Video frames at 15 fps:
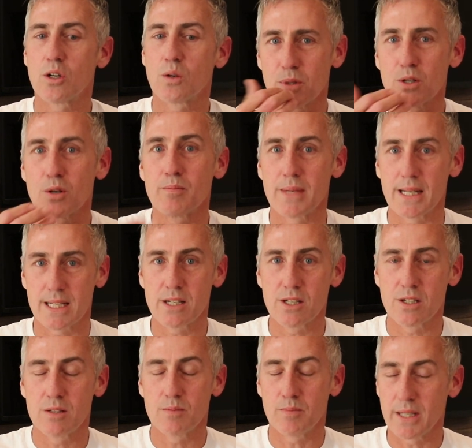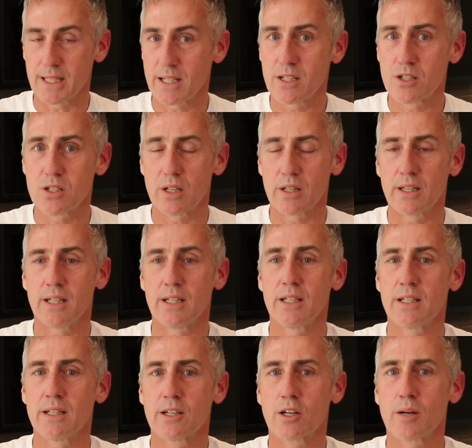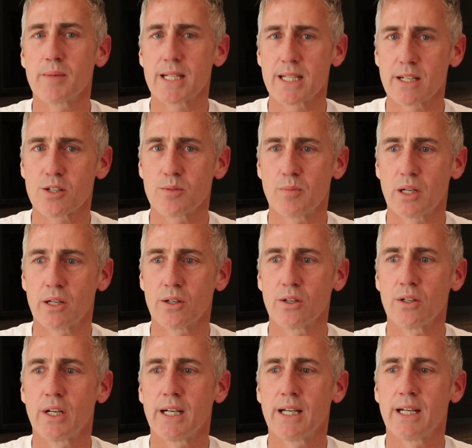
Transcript: put your message in the comment section below.